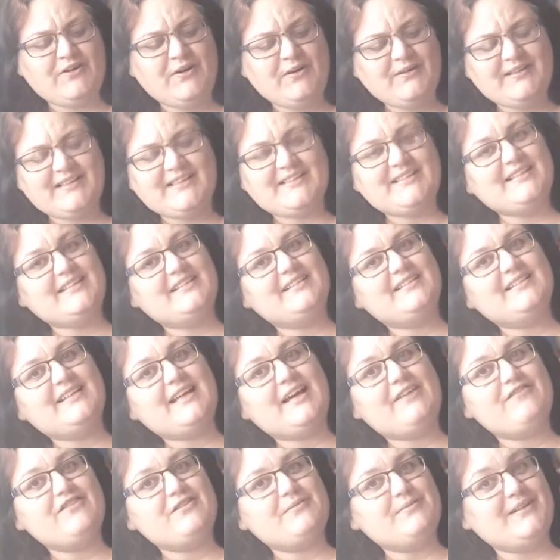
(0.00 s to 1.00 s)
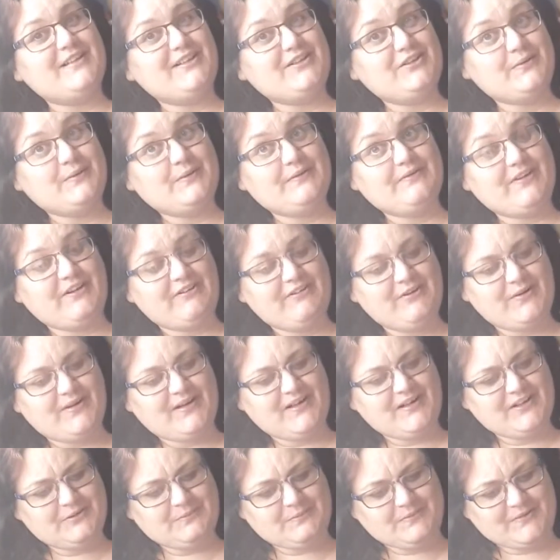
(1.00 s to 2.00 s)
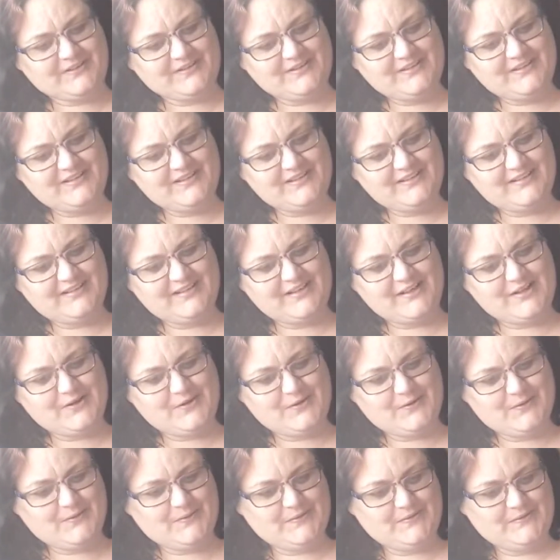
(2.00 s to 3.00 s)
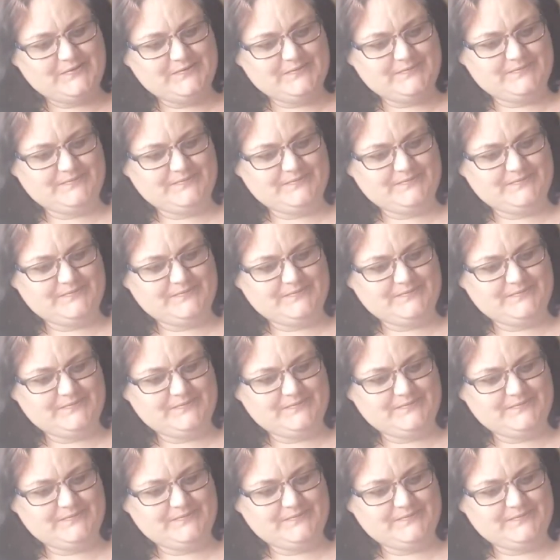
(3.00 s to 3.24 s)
Rosie's sister's having some issues with her own husband, so.